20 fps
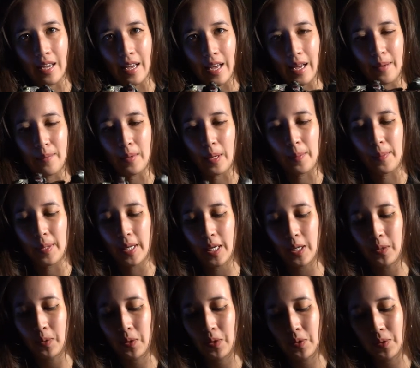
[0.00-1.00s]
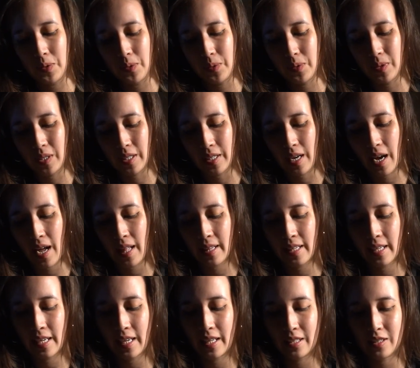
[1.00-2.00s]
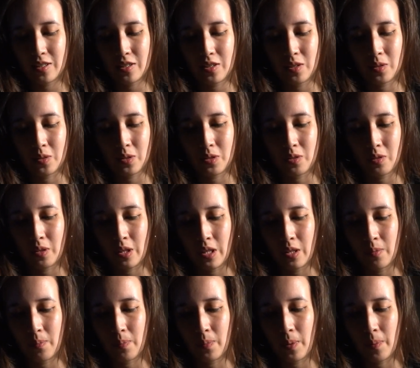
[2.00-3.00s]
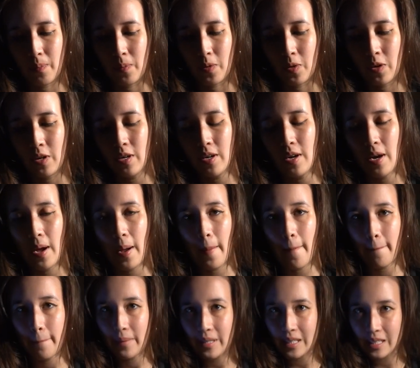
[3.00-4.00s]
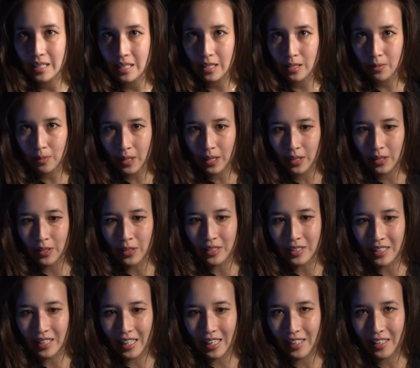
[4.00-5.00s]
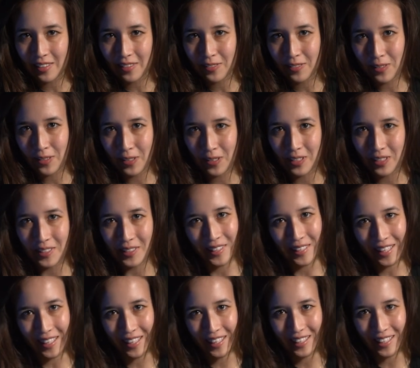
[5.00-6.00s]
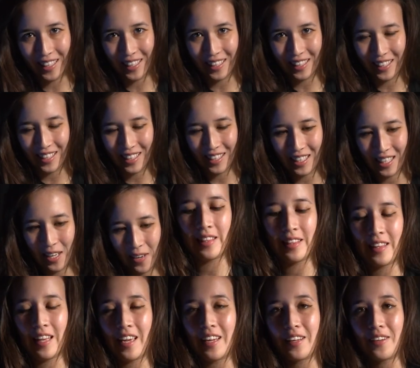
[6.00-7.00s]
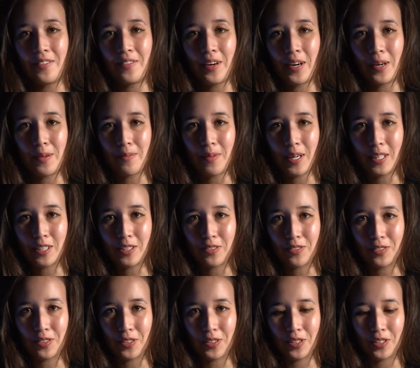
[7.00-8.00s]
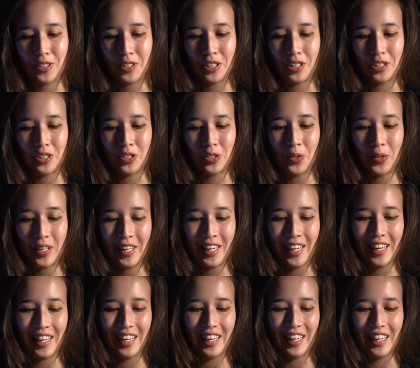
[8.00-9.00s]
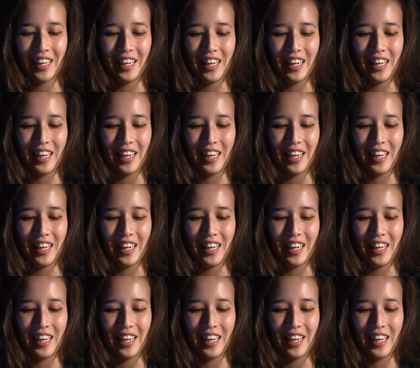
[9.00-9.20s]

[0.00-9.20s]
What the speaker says: And maybe go through the alligators also a little bit more. But this is what it looks like for tonight, at least. Thank you very much for joining.